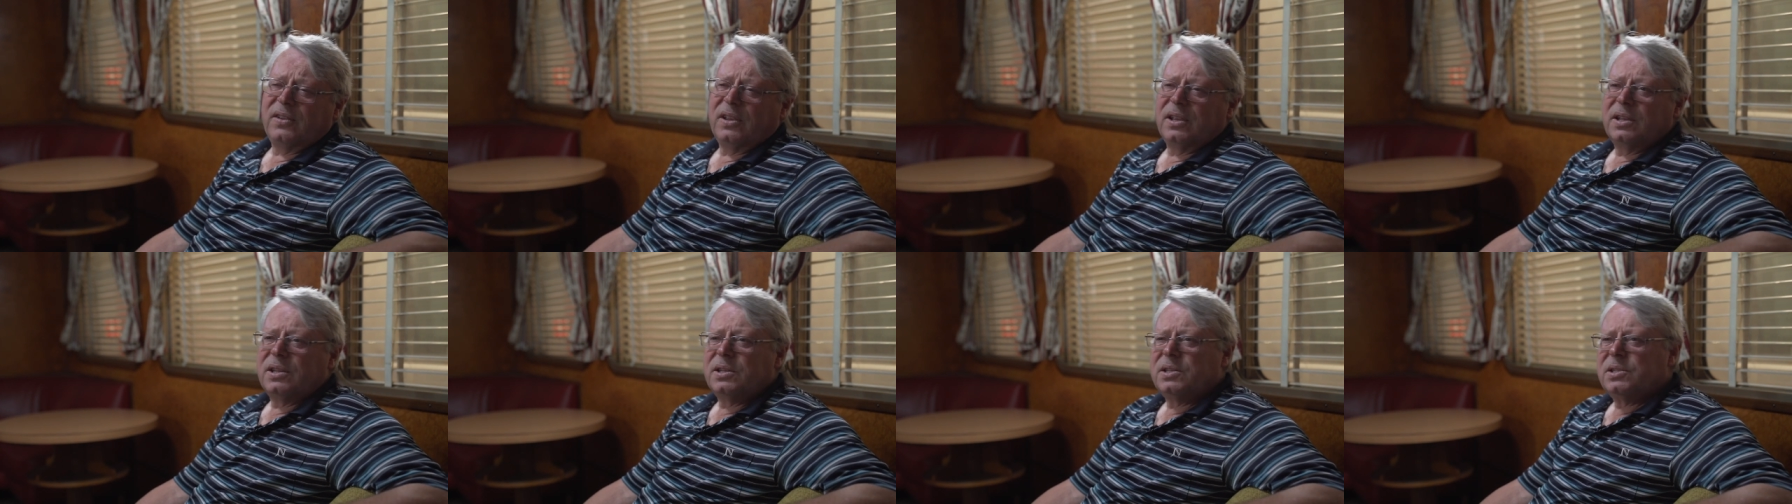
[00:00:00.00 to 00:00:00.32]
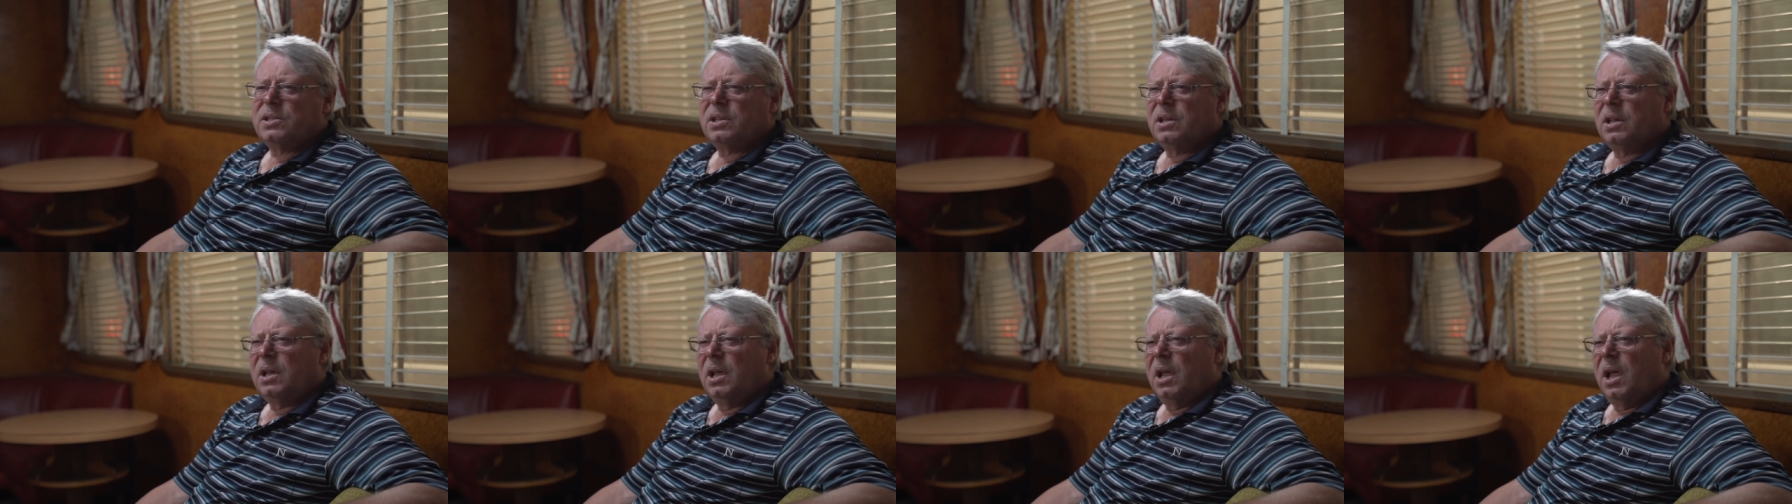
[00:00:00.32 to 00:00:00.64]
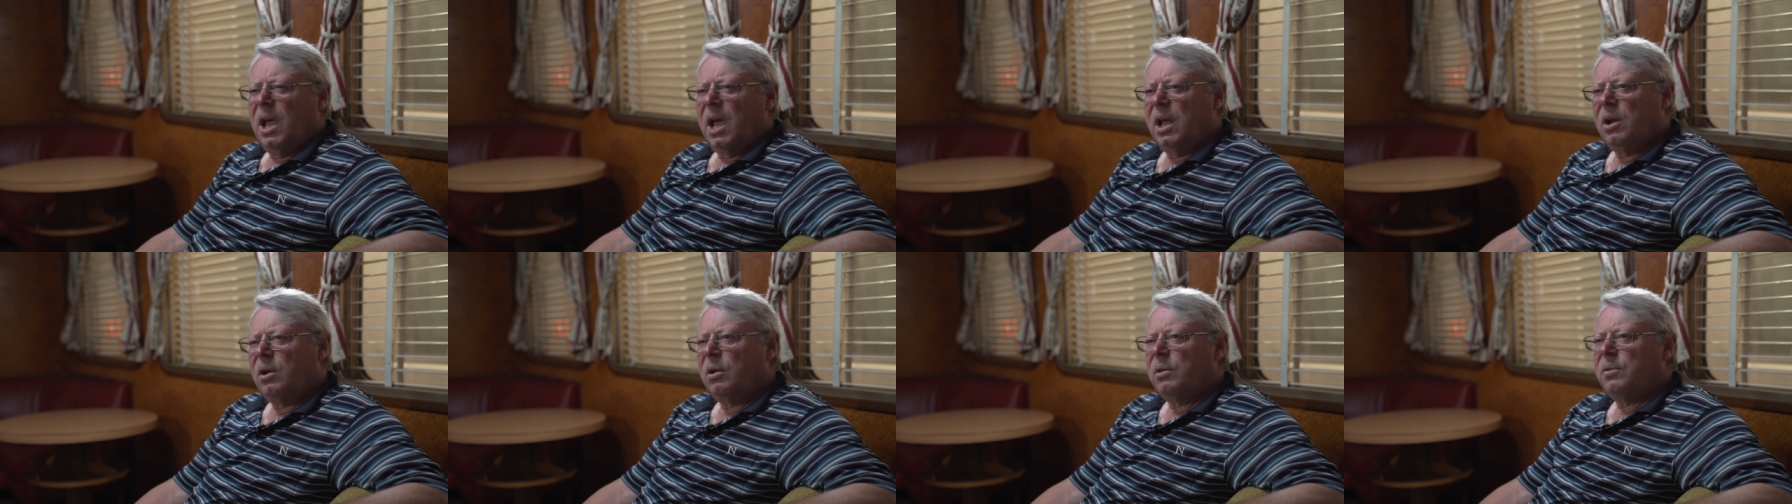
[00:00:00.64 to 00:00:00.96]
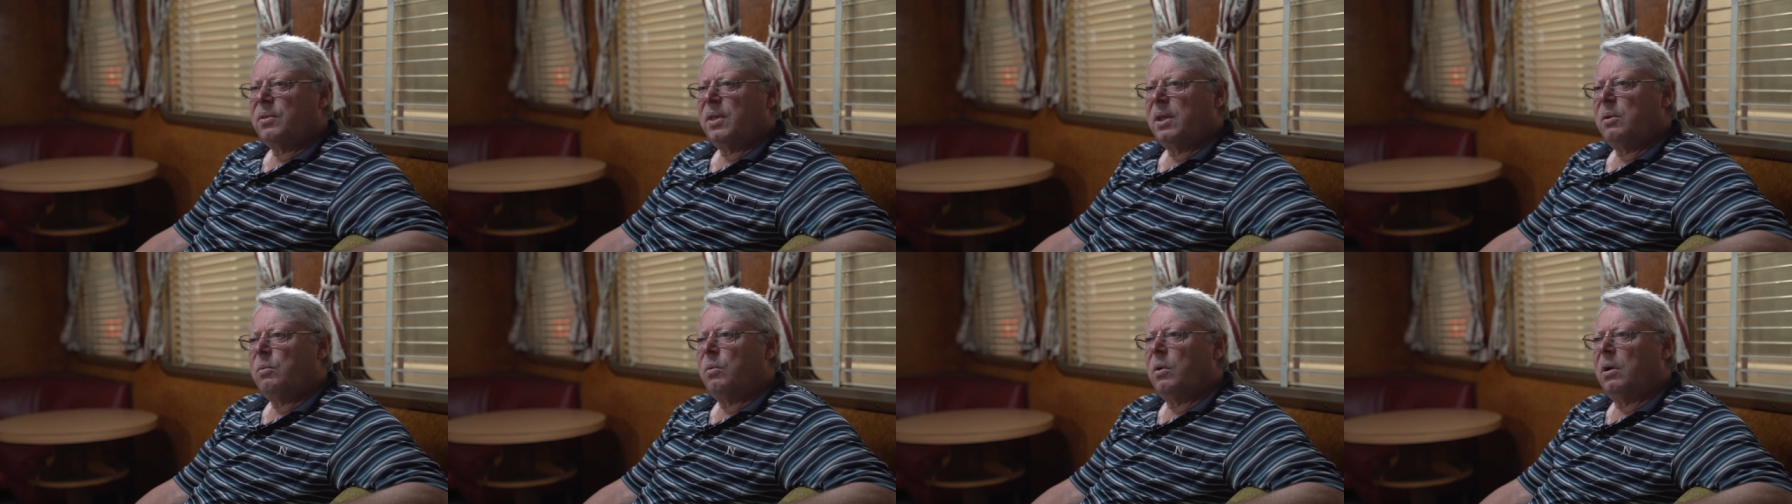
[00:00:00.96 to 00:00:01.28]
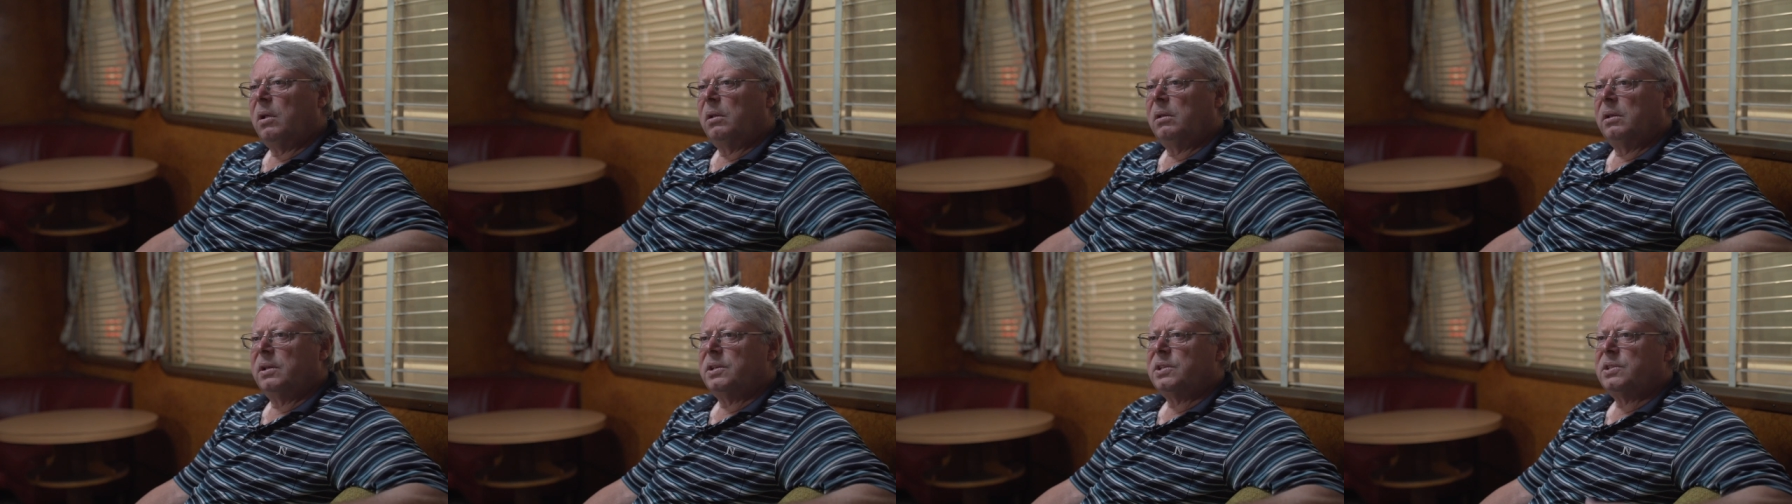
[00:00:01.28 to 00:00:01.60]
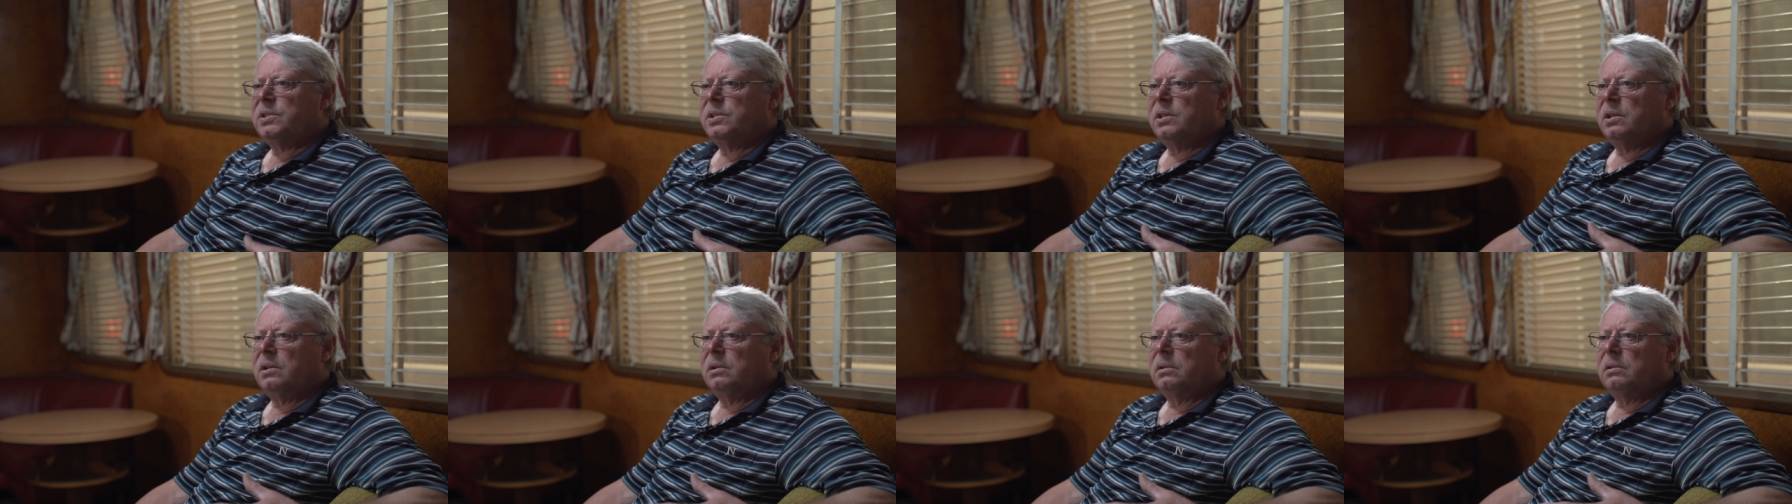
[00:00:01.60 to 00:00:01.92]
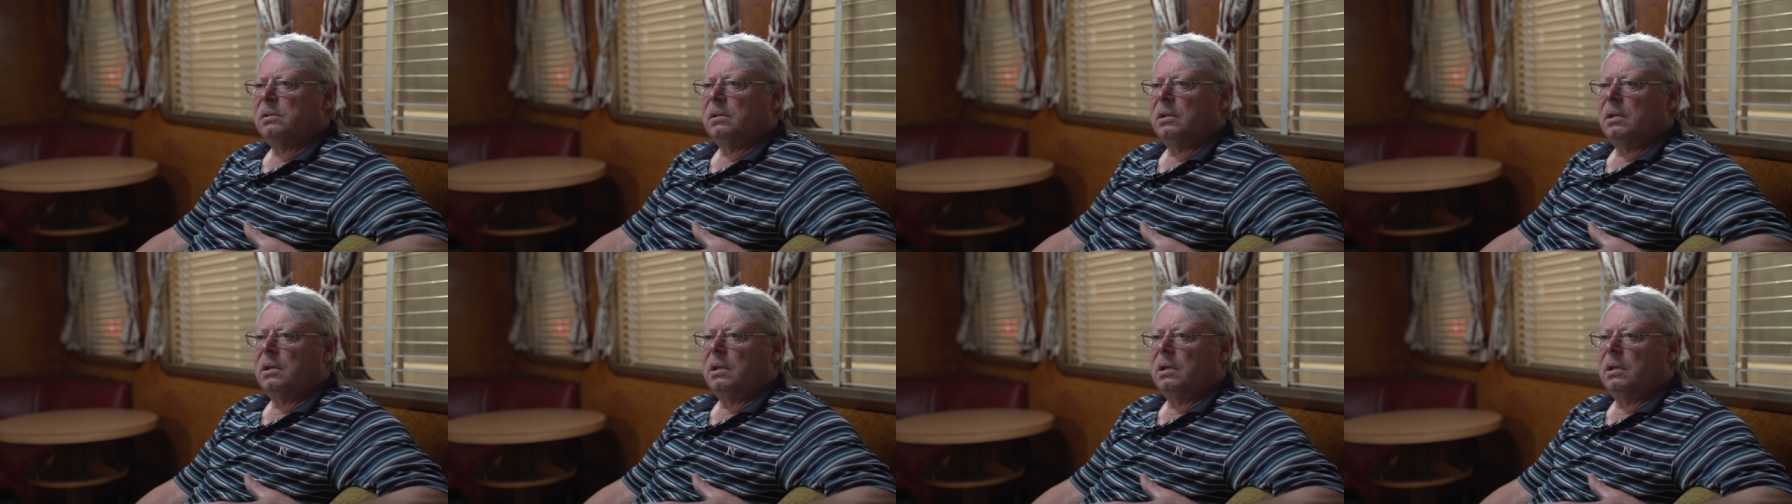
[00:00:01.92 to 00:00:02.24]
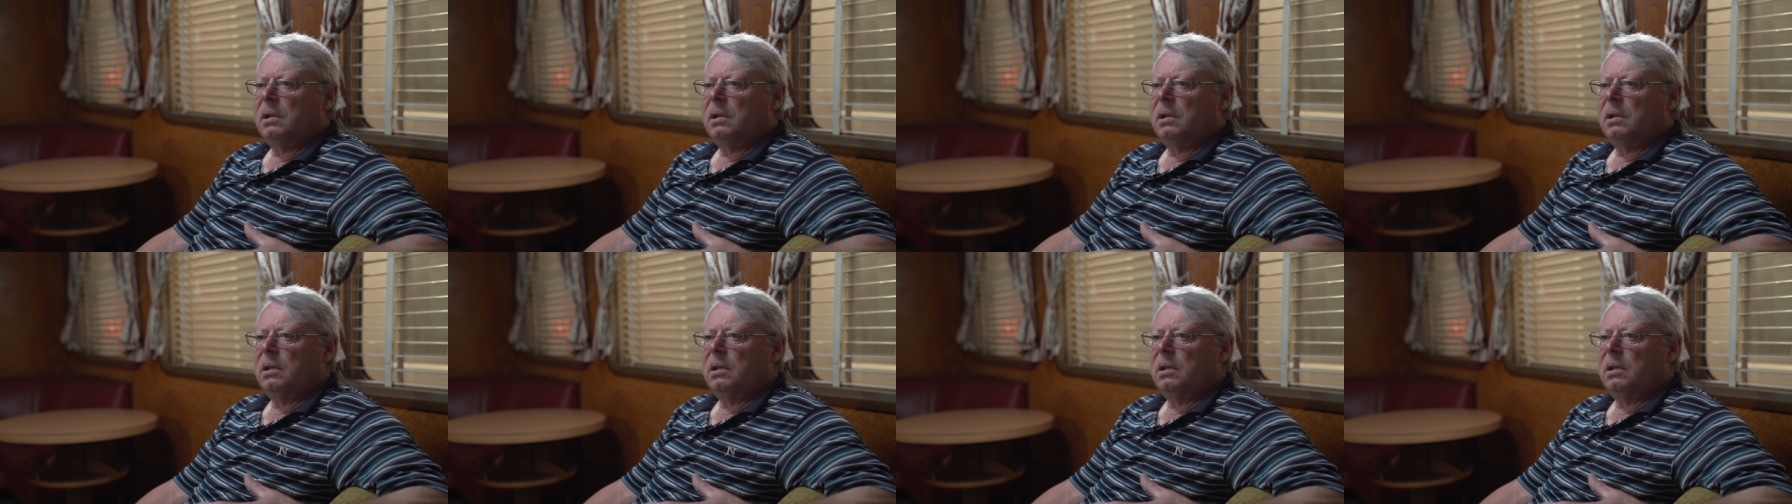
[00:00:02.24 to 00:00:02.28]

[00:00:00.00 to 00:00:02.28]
years, and I think while there's still,